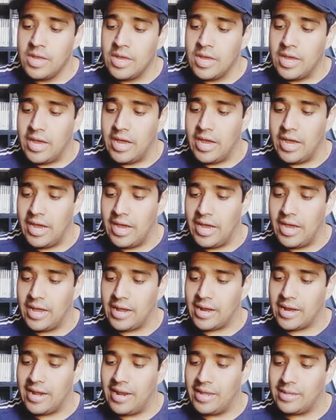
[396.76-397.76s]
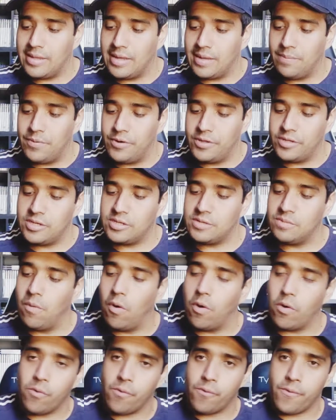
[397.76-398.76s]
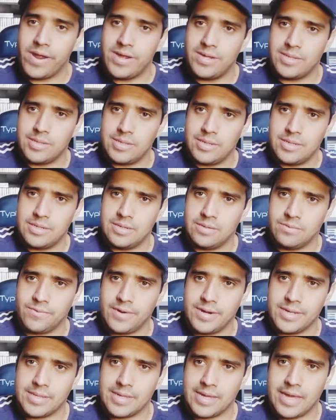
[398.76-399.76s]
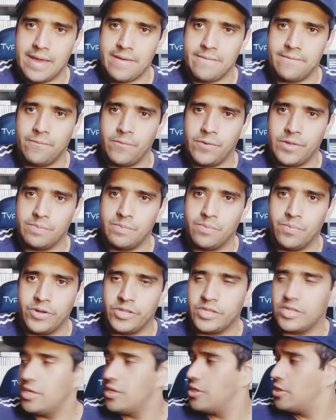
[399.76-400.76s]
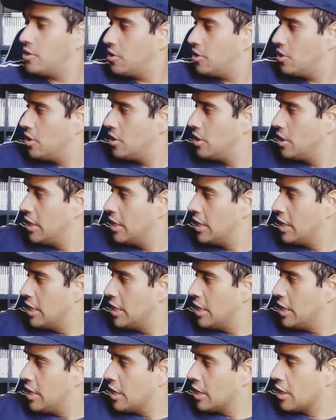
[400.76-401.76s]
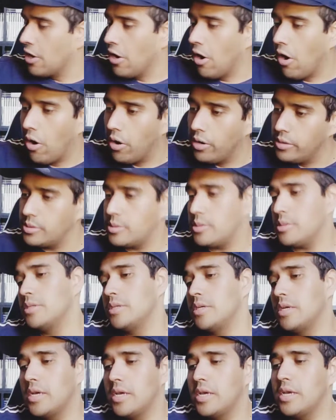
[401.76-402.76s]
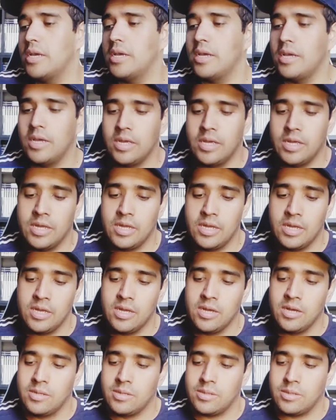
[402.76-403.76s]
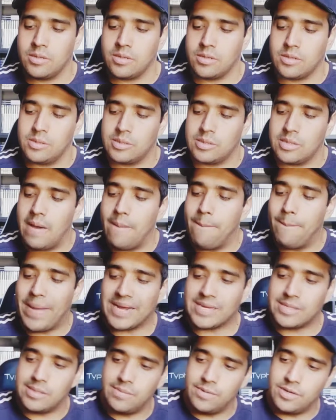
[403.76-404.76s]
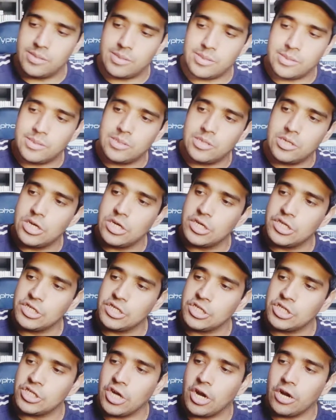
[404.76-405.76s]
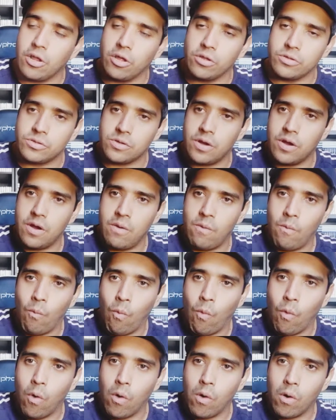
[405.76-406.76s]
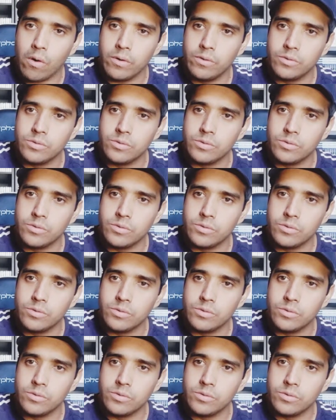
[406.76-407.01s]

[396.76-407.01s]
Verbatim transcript: Uh, classic British motor racing, racing game with British cars. Circus Maximus Charlotte Wars.